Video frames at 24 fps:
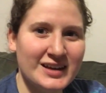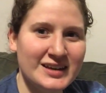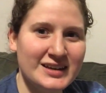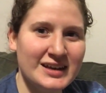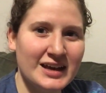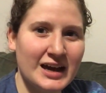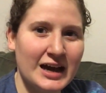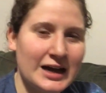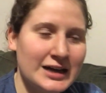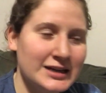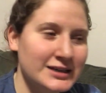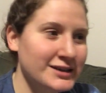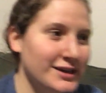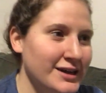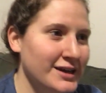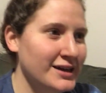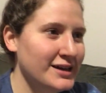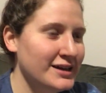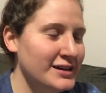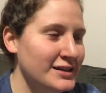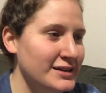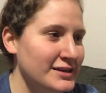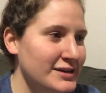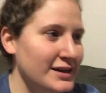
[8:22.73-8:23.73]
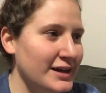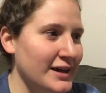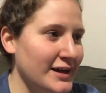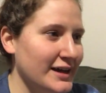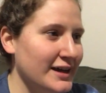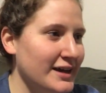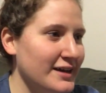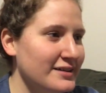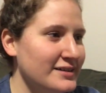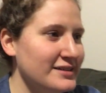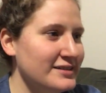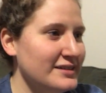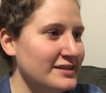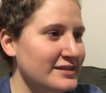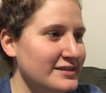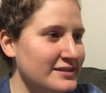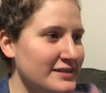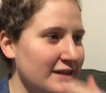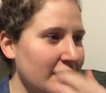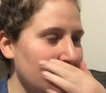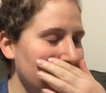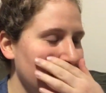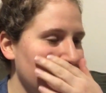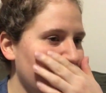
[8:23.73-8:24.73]
yeah, I guess that's
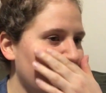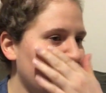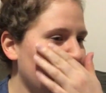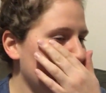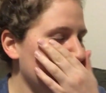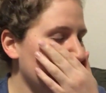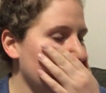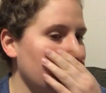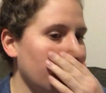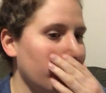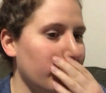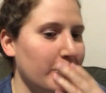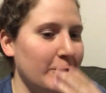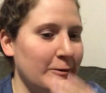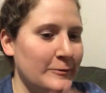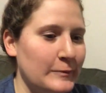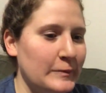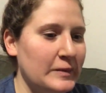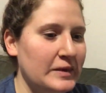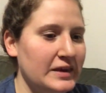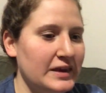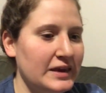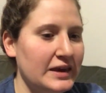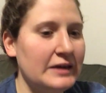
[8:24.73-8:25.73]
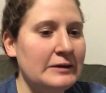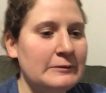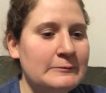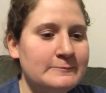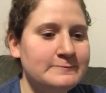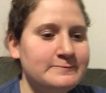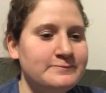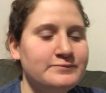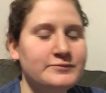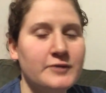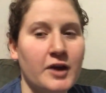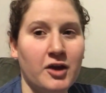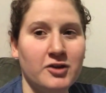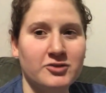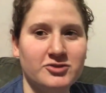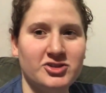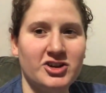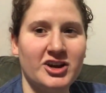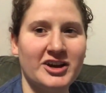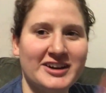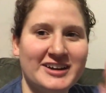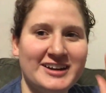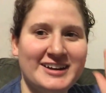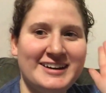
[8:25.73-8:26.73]
kind of what's up with me. I'll
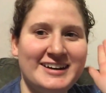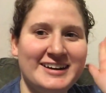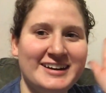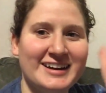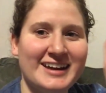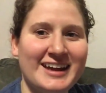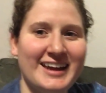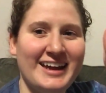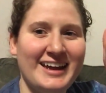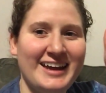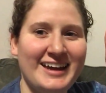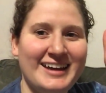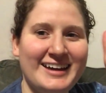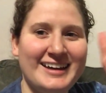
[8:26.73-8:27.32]
check in again.